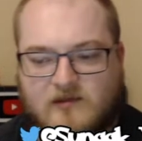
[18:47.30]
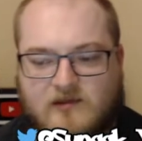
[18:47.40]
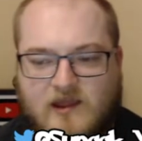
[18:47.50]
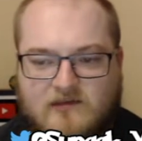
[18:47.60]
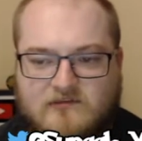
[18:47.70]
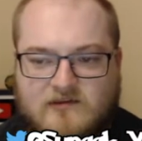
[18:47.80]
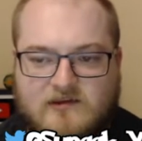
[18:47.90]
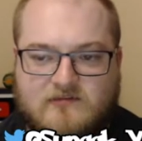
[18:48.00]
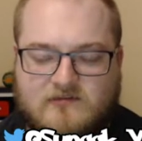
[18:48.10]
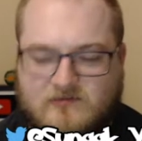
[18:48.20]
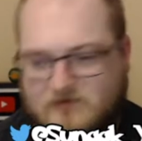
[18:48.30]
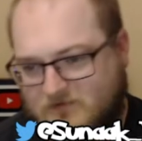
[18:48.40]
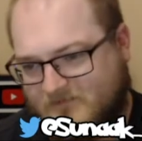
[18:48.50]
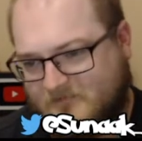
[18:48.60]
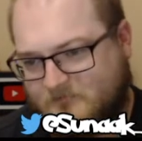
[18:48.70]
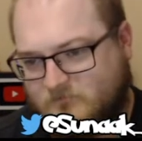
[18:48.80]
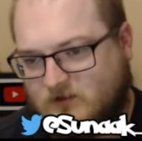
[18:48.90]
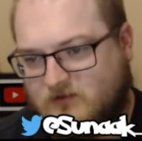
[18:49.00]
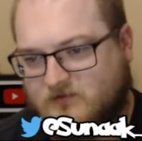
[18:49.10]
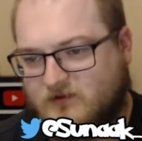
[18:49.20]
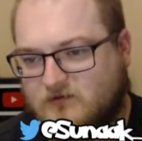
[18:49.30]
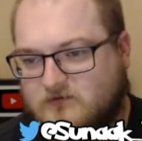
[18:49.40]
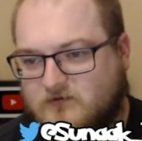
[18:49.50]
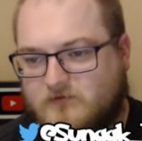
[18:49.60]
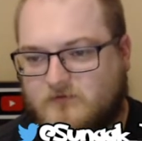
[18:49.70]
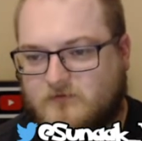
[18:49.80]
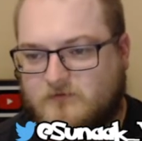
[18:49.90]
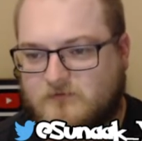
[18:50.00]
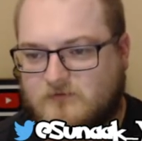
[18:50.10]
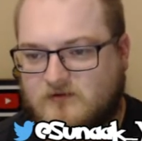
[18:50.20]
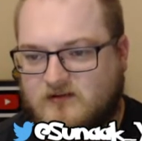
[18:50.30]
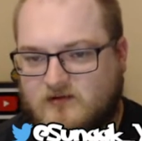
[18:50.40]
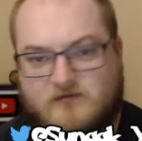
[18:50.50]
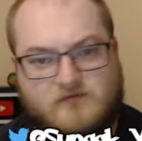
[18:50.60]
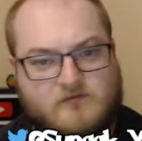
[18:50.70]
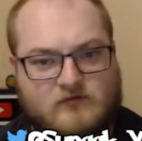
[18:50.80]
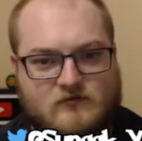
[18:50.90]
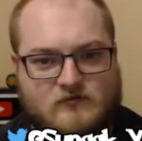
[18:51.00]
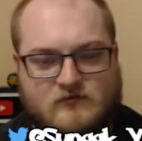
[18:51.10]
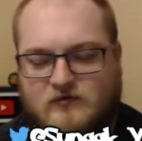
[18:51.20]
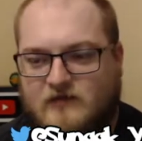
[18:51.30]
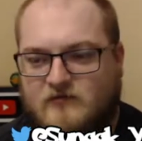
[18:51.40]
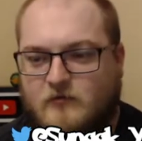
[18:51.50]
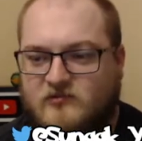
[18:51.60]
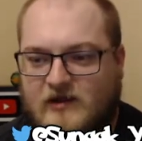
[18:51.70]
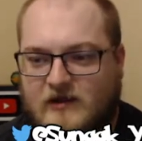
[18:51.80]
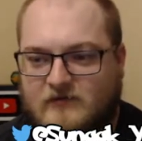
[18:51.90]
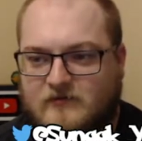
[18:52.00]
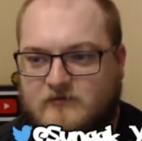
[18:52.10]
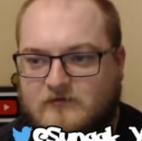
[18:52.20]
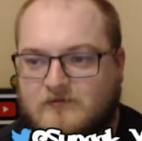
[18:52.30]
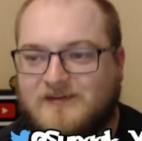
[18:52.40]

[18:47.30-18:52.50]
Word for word: hayseeds that an insult? You guys are a bunch of hayseeds.